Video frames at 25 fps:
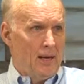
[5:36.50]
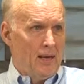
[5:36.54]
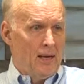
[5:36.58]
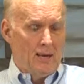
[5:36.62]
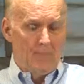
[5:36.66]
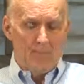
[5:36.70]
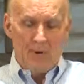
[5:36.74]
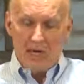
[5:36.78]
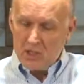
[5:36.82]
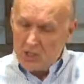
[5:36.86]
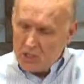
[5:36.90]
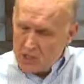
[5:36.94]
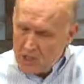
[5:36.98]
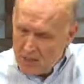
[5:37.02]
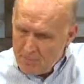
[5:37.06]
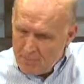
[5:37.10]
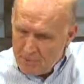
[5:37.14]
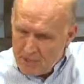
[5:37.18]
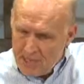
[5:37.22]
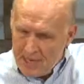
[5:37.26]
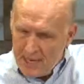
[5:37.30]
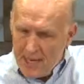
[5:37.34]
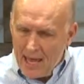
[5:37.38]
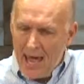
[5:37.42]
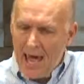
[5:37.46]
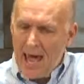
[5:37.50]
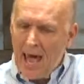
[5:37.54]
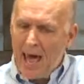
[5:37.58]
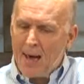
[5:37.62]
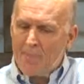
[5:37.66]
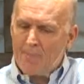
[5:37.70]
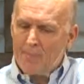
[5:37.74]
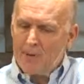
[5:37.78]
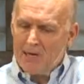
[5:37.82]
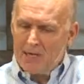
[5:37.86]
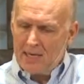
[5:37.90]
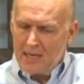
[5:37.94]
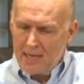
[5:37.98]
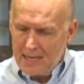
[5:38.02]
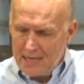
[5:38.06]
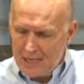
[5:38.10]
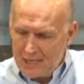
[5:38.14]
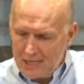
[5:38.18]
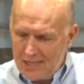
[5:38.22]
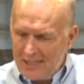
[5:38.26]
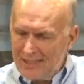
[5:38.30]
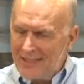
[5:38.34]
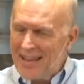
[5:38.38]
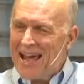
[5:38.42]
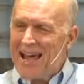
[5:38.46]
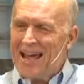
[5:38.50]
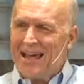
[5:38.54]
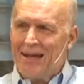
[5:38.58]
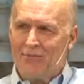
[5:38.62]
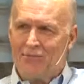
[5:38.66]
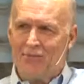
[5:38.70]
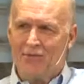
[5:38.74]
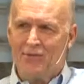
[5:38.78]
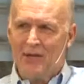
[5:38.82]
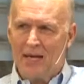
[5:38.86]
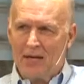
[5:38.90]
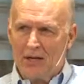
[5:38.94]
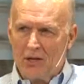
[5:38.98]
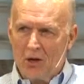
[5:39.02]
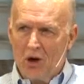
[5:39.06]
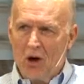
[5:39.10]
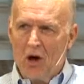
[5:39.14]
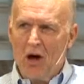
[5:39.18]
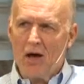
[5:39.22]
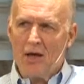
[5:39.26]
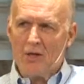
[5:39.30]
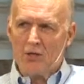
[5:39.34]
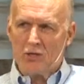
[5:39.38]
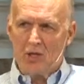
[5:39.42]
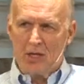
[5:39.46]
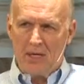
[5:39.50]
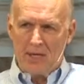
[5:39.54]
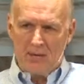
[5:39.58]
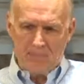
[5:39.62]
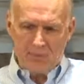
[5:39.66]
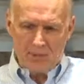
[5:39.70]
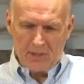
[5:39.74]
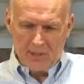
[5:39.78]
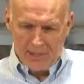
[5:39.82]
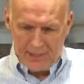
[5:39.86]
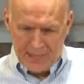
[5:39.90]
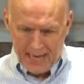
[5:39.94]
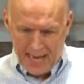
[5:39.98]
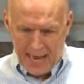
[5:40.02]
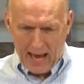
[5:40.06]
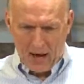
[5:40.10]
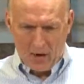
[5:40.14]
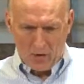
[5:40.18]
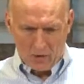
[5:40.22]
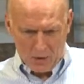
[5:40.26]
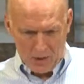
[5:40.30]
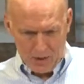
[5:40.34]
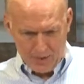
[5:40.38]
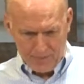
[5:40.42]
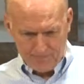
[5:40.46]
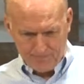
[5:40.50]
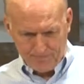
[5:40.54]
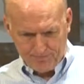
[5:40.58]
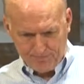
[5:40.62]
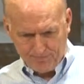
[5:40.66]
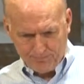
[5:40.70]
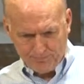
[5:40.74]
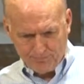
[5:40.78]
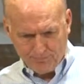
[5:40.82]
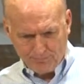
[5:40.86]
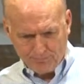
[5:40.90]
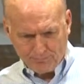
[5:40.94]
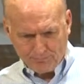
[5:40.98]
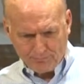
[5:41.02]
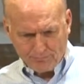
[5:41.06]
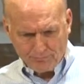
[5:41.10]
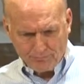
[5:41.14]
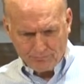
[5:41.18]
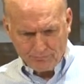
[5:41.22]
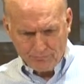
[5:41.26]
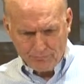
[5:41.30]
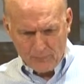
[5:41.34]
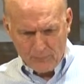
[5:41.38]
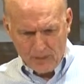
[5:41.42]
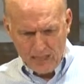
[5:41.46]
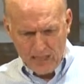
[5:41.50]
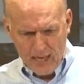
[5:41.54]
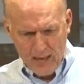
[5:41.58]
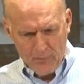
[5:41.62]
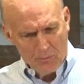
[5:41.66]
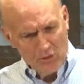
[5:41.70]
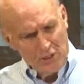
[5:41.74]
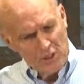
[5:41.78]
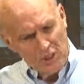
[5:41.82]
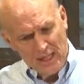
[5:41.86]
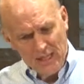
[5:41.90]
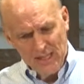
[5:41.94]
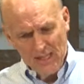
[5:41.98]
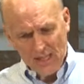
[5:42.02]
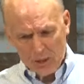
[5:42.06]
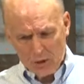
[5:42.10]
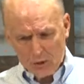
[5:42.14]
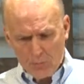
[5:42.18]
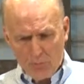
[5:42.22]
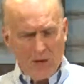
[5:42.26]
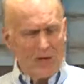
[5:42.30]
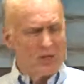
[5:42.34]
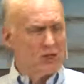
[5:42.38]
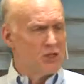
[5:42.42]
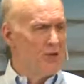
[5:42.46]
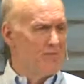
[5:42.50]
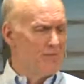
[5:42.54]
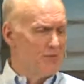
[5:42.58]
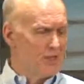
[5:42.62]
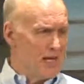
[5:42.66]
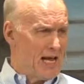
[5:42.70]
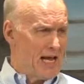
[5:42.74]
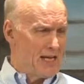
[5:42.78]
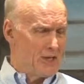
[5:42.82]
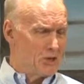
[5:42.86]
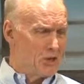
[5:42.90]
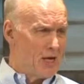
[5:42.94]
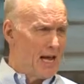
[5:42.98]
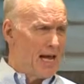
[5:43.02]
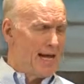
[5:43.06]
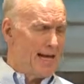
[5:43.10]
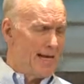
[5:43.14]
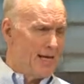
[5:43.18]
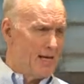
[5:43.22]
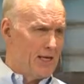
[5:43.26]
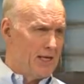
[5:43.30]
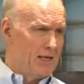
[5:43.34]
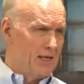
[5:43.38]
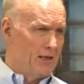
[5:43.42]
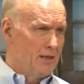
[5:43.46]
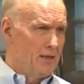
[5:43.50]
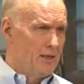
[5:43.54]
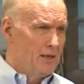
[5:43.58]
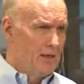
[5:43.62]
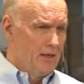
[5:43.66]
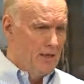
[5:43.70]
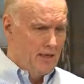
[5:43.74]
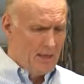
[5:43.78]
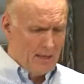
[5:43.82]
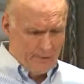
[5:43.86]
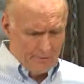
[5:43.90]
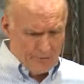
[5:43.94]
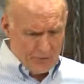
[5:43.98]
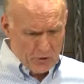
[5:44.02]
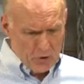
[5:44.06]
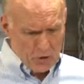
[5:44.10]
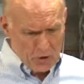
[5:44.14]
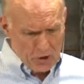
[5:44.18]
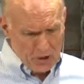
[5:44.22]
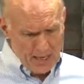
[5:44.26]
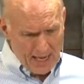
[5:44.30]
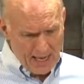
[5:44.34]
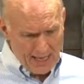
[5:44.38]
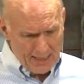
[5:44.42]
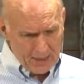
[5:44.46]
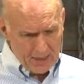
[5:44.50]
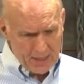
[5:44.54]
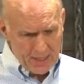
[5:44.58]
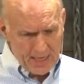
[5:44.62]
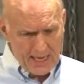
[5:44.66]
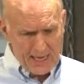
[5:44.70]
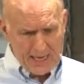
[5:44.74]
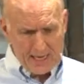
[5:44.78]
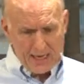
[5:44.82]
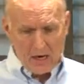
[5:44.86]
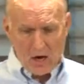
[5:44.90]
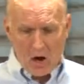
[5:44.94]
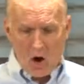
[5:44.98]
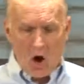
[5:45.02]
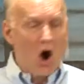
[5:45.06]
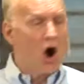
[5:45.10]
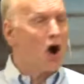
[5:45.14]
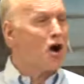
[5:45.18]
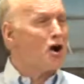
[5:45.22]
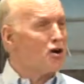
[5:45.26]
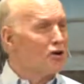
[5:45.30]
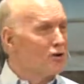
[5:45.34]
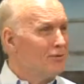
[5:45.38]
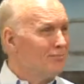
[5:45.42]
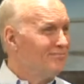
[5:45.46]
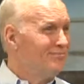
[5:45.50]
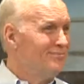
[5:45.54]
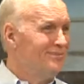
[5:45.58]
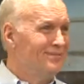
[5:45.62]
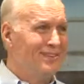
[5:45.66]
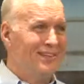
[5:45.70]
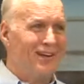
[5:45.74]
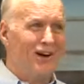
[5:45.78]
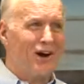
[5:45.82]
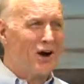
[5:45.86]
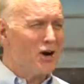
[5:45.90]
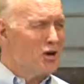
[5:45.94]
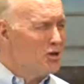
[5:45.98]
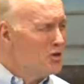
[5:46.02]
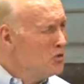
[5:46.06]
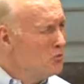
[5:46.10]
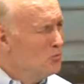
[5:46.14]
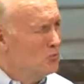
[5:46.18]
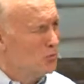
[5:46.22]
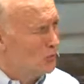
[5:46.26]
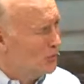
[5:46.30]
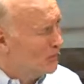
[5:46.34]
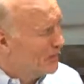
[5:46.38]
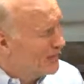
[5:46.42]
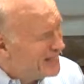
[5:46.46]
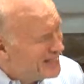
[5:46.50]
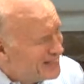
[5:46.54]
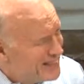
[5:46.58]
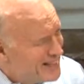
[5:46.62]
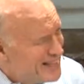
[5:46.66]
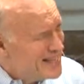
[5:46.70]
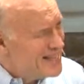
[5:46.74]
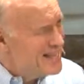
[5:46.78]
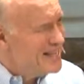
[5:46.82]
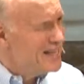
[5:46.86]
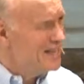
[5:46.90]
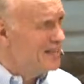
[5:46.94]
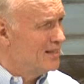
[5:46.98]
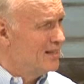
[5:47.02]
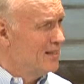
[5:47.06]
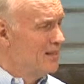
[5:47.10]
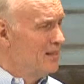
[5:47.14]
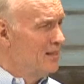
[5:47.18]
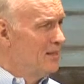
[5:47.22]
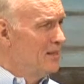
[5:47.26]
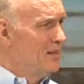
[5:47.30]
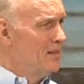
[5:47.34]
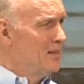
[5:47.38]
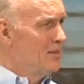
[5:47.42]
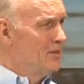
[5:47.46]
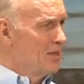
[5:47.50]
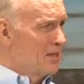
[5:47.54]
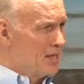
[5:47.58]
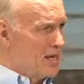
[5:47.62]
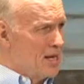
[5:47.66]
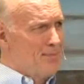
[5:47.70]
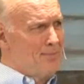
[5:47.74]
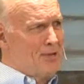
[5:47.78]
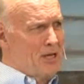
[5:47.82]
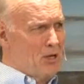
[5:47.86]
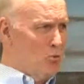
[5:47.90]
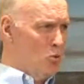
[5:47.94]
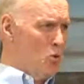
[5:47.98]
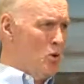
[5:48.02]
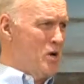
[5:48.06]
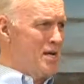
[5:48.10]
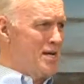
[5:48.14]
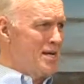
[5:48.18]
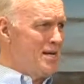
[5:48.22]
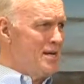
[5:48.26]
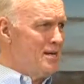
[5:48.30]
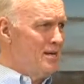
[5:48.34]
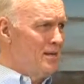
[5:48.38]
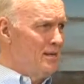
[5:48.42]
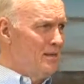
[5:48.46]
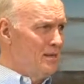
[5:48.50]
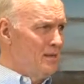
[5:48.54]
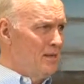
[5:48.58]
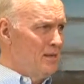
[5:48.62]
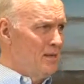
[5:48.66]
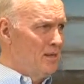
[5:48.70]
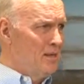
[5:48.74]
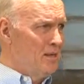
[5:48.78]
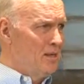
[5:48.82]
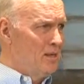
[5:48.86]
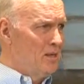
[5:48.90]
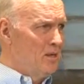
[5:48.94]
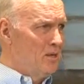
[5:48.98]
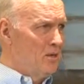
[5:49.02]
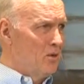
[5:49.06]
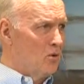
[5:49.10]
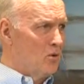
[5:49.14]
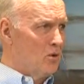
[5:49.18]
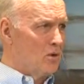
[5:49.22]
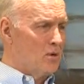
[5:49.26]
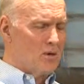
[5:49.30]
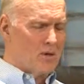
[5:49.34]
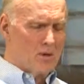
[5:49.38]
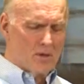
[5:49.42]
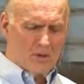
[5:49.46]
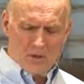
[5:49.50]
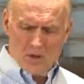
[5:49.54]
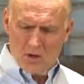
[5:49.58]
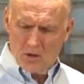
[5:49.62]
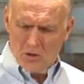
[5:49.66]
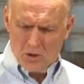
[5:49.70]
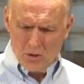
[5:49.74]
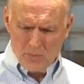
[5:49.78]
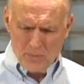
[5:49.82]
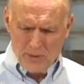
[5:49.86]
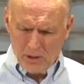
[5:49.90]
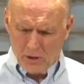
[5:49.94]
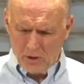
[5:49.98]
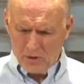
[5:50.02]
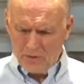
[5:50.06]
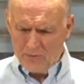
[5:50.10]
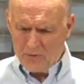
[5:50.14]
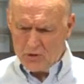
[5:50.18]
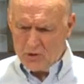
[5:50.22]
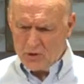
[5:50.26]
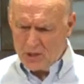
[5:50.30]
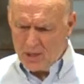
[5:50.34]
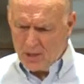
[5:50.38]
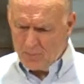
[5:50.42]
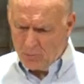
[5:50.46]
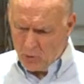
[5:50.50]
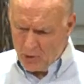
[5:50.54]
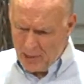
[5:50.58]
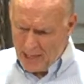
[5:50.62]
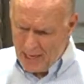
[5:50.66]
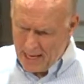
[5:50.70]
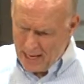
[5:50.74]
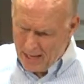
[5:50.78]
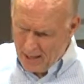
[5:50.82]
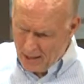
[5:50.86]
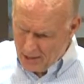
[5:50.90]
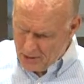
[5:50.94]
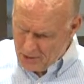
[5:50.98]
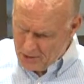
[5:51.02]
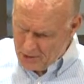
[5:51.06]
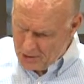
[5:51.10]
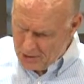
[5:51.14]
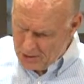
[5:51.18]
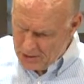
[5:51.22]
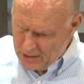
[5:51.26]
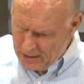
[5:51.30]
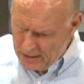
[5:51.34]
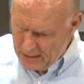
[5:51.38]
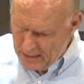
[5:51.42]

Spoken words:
But something happened in his life that caused him to doubt. And we see the expression of his anxiety in verse 19. Are you really the coming one? Or do we look for someone else?